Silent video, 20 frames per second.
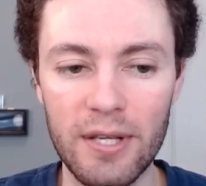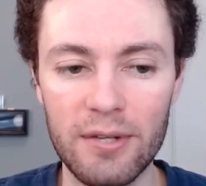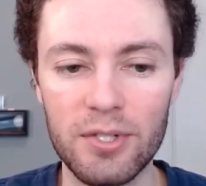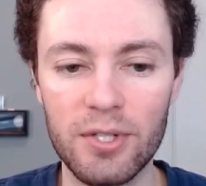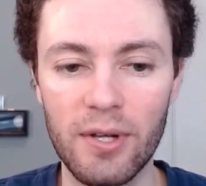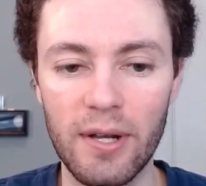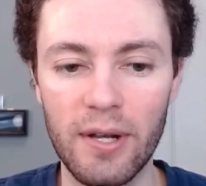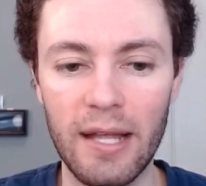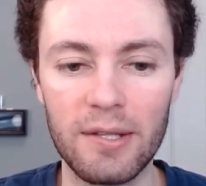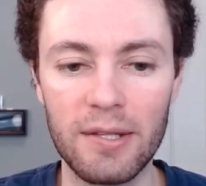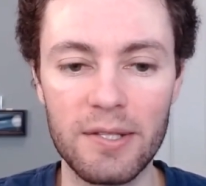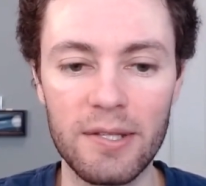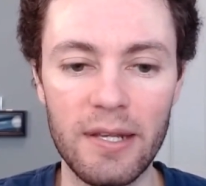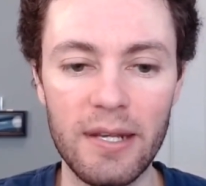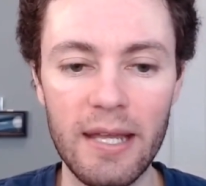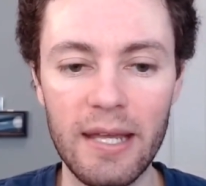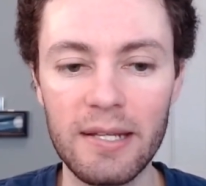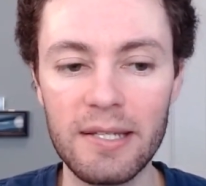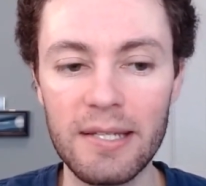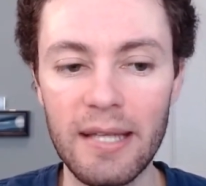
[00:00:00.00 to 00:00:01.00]
yesterday against the
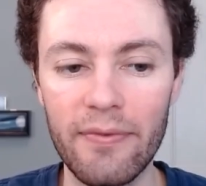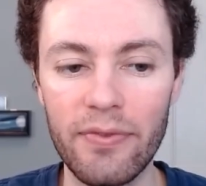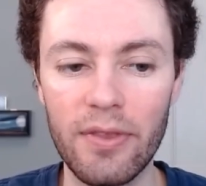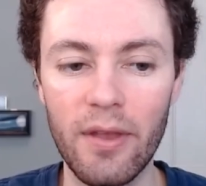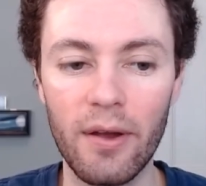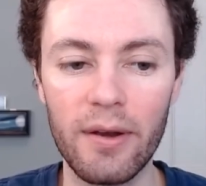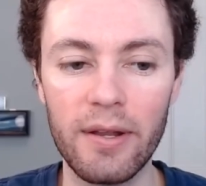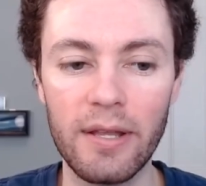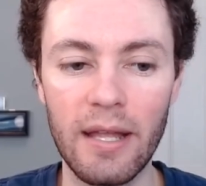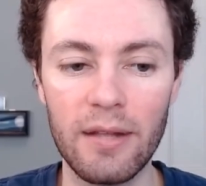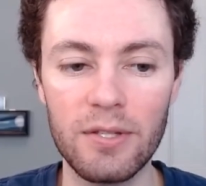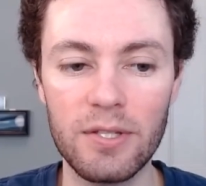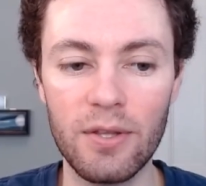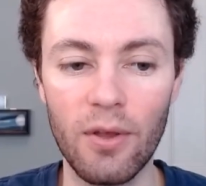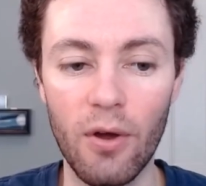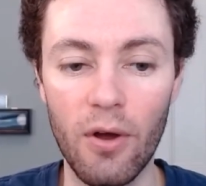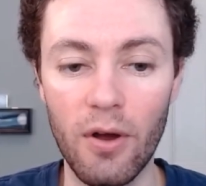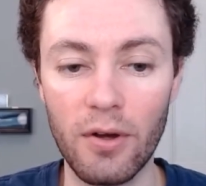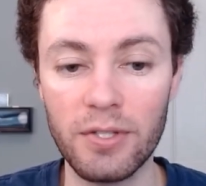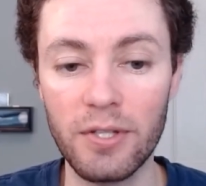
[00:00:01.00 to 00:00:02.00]
Knicks, had none against
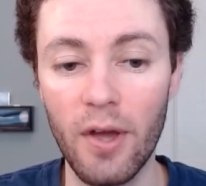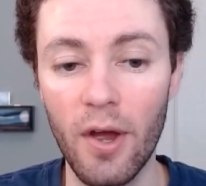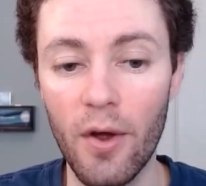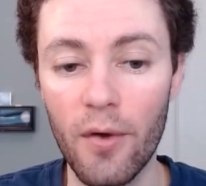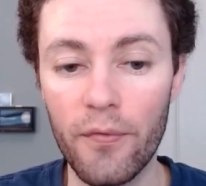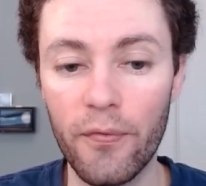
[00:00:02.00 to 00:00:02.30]
the Hawks,